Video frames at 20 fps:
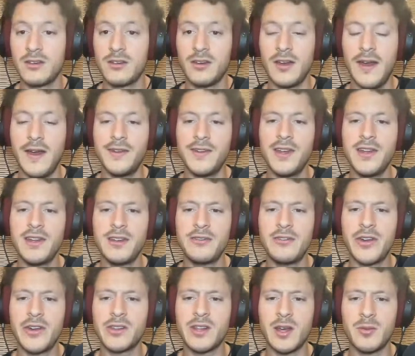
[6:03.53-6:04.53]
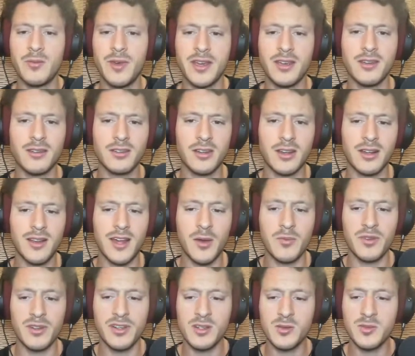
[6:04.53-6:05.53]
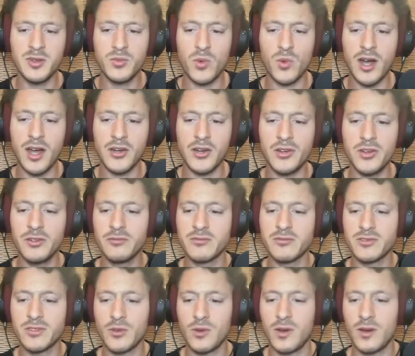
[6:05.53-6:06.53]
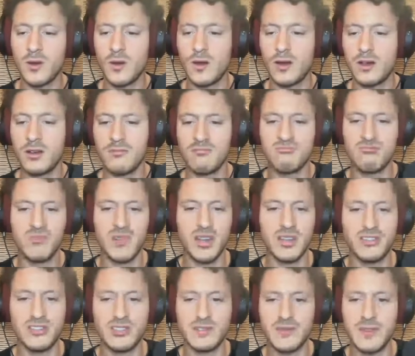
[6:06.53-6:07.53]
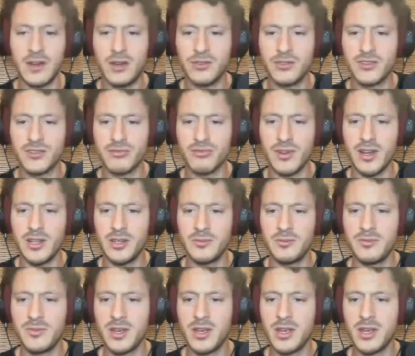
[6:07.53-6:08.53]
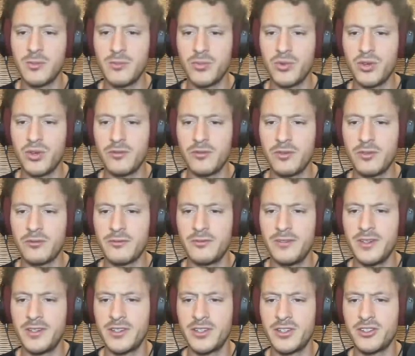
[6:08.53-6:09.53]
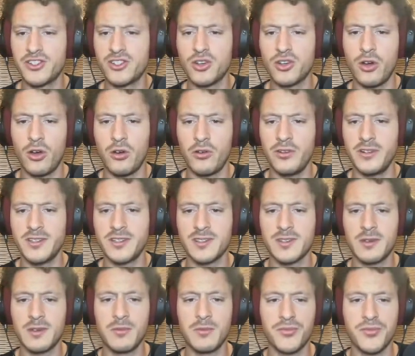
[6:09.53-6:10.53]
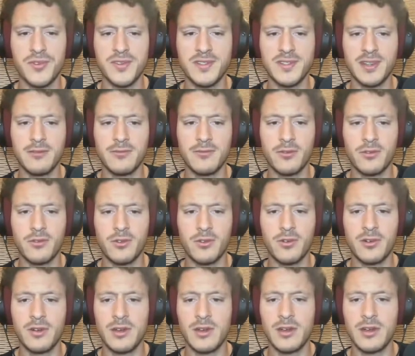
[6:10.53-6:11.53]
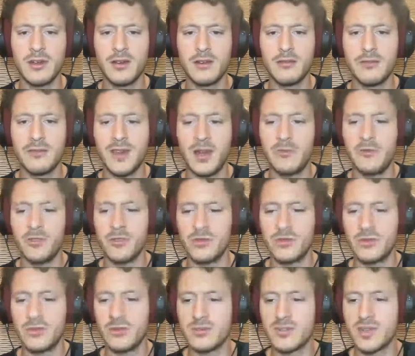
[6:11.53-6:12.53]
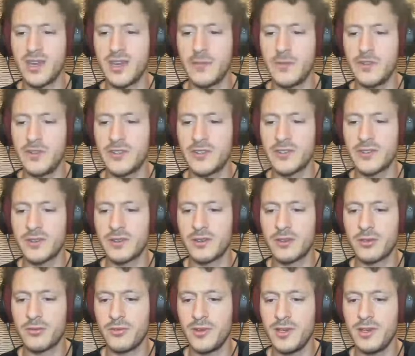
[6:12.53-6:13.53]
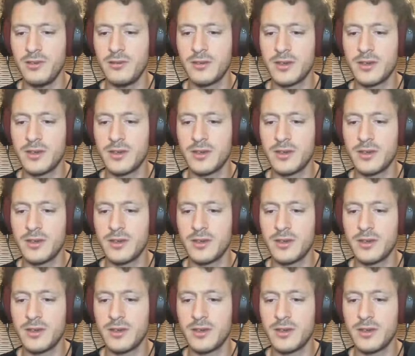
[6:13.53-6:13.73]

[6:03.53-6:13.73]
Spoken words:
And then I felt like making the clap a little bit wider, so I just found this random beautiful vintage chorus preset for FabFilter Timeless 3.